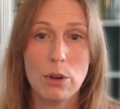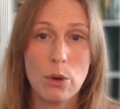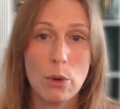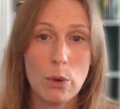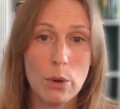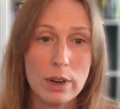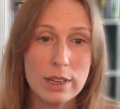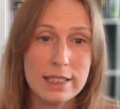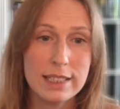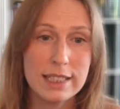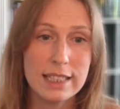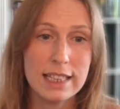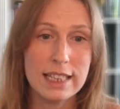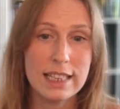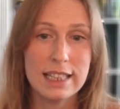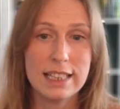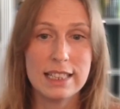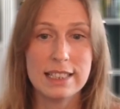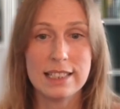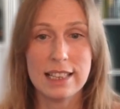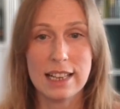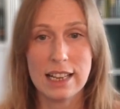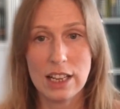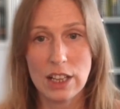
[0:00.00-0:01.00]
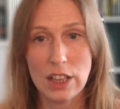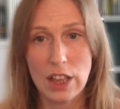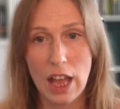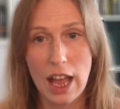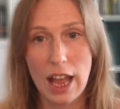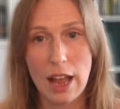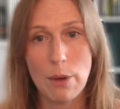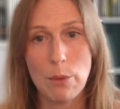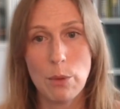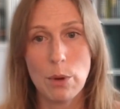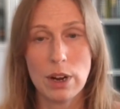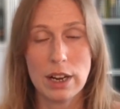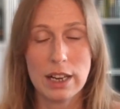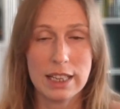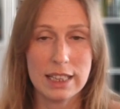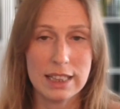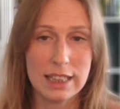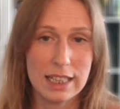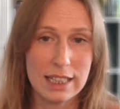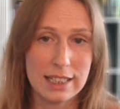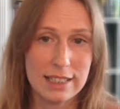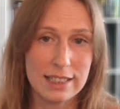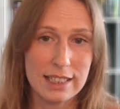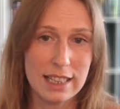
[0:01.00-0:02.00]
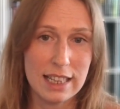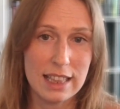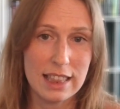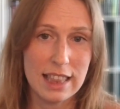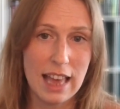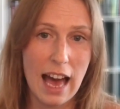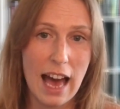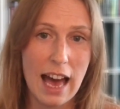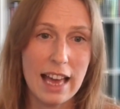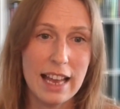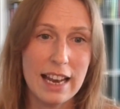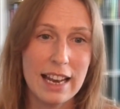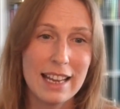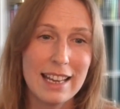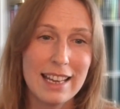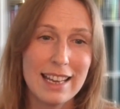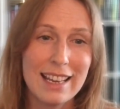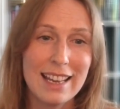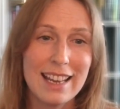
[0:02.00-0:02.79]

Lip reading: courses and client work and things like that.